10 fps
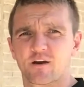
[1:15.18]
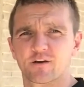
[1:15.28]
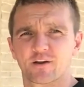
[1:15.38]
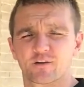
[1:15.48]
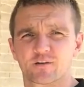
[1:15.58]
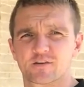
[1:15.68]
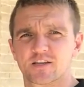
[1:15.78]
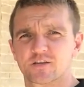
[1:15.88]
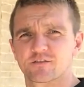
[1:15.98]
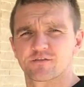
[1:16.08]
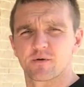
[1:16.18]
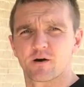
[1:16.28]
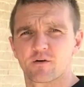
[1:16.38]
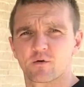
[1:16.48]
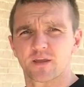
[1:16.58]
carrying on the tradition from
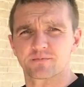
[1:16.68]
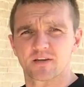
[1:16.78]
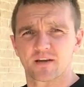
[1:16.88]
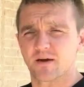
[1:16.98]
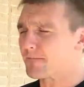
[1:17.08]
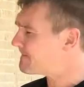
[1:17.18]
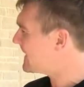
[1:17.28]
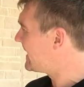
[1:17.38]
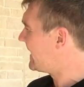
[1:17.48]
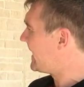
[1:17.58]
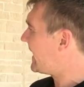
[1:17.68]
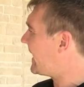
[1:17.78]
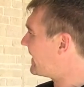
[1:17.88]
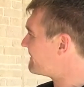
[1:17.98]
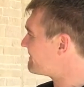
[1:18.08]
our old Gibson car.
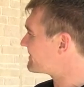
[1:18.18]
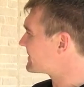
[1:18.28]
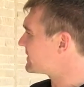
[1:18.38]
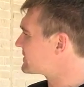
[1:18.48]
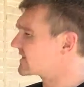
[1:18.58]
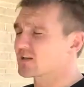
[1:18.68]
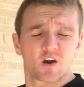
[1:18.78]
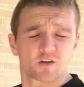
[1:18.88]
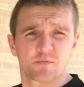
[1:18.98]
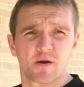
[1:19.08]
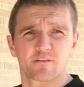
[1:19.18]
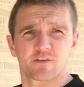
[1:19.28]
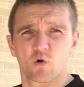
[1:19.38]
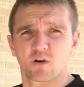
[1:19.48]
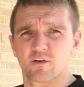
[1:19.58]
You see the guys preparing
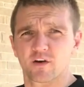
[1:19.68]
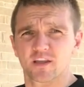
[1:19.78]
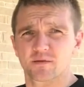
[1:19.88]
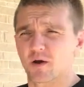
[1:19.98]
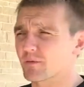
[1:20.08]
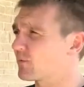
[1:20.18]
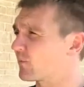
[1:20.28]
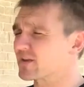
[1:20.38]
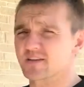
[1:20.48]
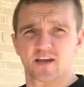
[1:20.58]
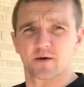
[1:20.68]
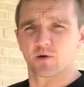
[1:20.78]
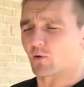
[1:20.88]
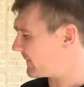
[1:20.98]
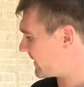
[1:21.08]
for qualifying at the moment with their set of
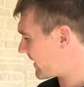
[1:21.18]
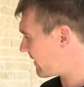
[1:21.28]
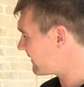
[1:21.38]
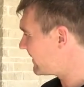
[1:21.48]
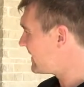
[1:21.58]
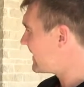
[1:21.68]
equipment out.